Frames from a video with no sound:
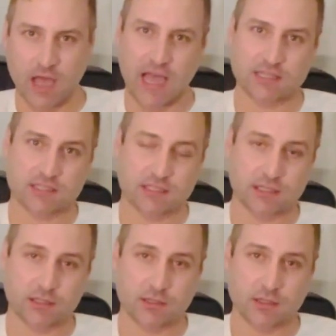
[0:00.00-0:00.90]
I
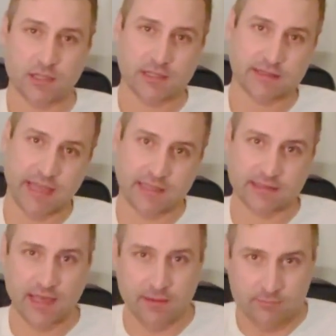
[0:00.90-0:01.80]
still thank
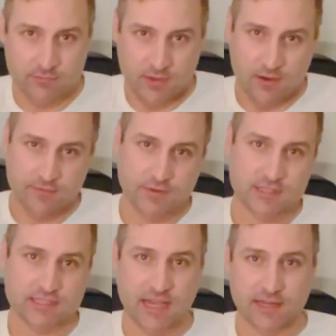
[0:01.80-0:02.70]
them for
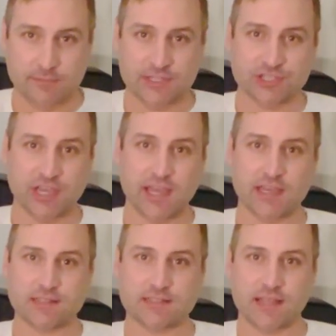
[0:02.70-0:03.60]
sending me
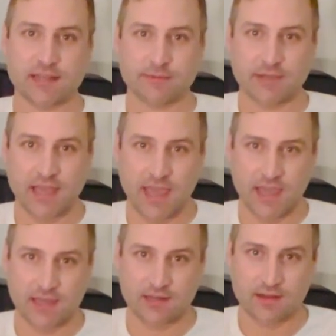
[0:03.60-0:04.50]
shade, sending me
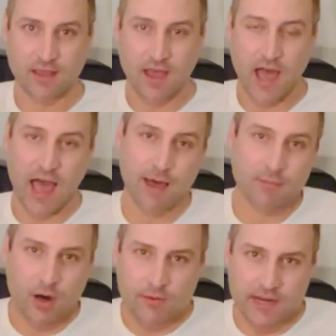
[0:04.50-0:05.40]
hate. I'm
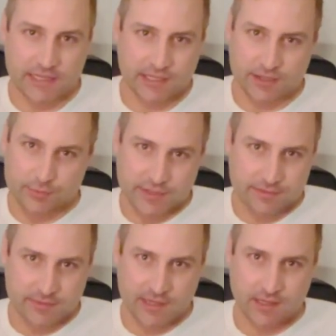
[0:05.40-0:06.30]
already good with
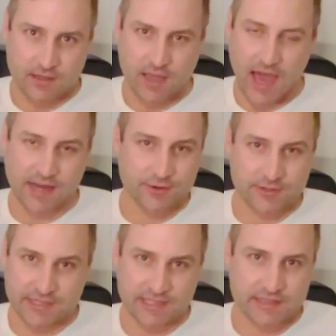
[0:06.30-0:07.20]
me. I don't
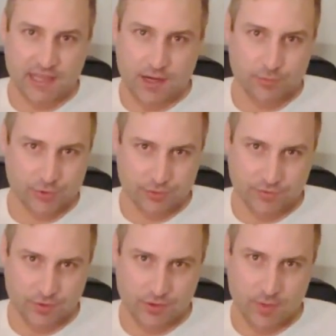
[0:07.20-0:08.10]
need their
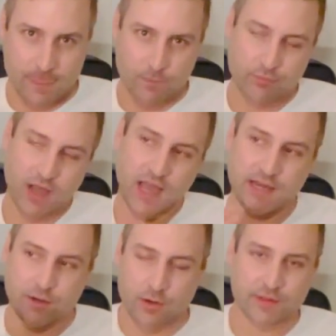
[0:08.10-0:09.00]
approval. I
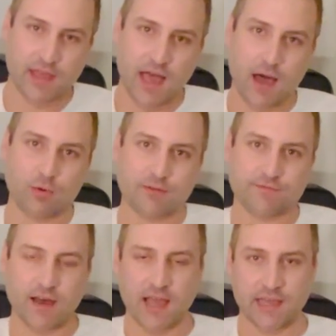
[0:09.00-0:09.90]
know that I will
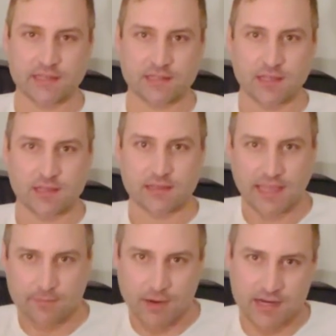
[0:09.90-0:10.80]
find
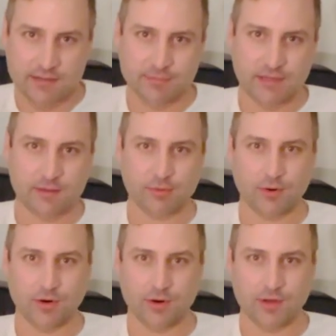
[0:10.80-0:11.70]
like-minded
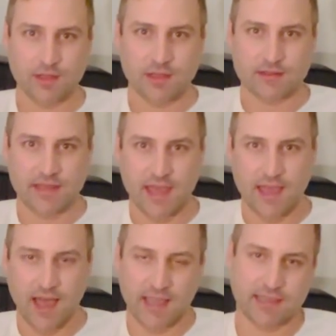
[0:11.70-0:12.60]
people that
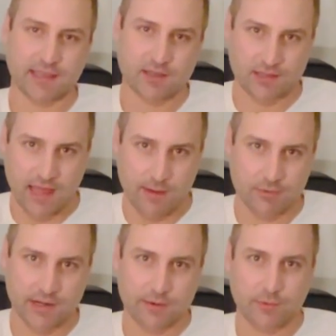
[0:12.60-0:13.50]
I can
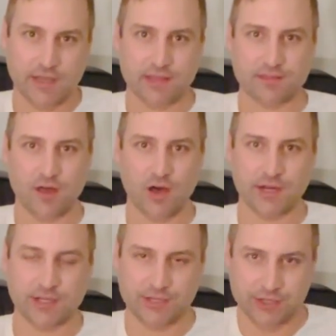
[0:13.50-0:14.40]
collaborate with on
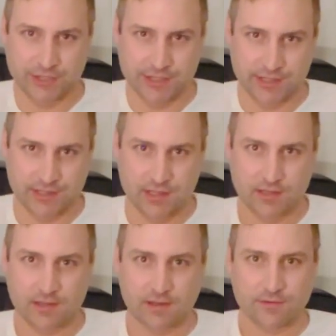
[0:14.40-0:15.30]
a good
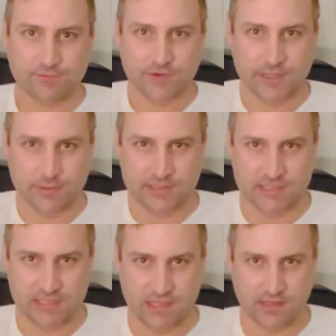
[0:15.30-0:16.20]

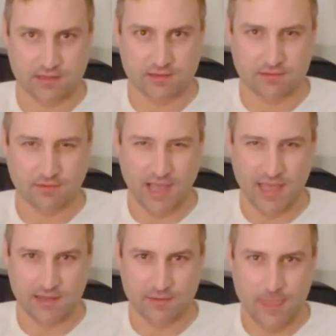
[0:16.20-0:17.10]
frequency,
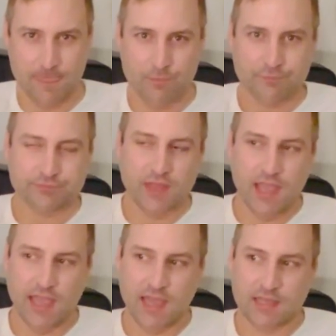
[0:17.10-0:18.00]
right?
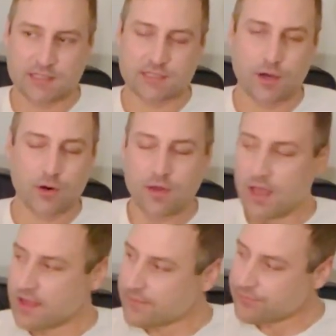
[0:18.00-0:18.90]
And so
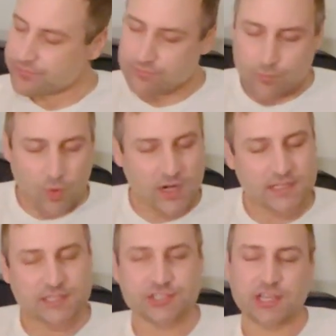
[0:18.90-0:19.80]
wanted
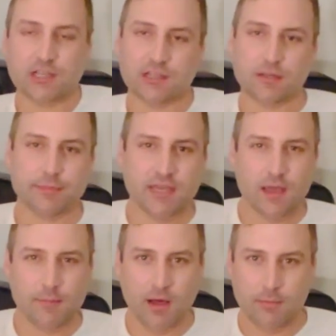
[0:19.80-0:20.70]
to share a little bit
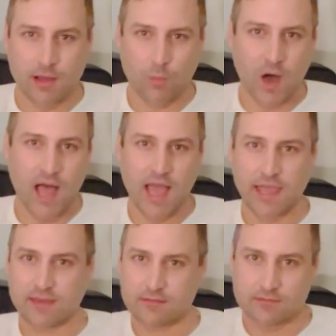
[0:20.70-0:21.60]
about my
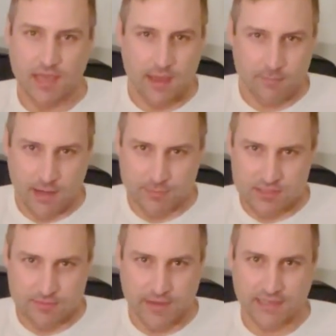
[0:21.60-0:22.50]
why and my
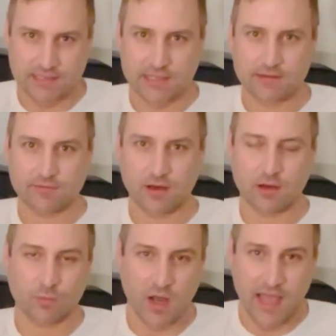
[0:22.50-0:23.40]
perspective
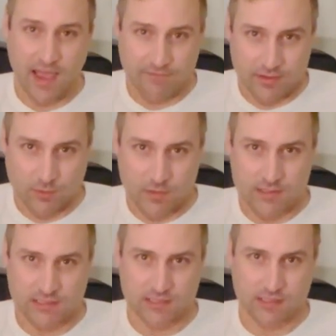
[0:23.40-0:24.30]
on why everyone
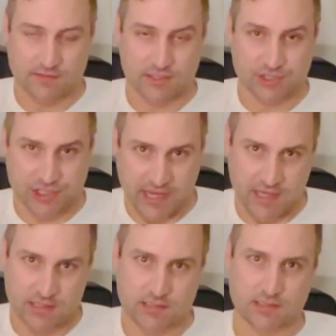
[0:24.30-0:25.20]
deserves a
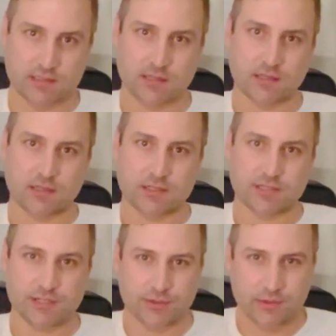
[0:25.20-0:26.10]
chance to
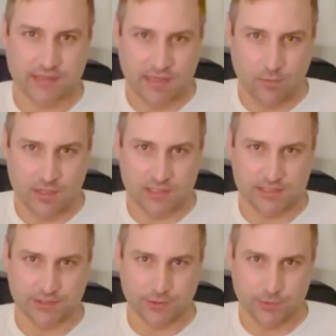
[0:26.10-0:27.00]
do what they want to
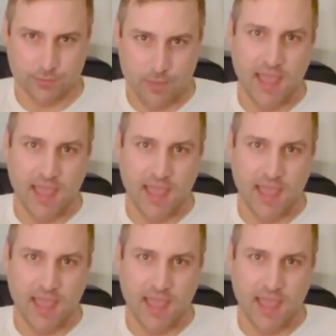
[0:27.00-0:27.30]
do.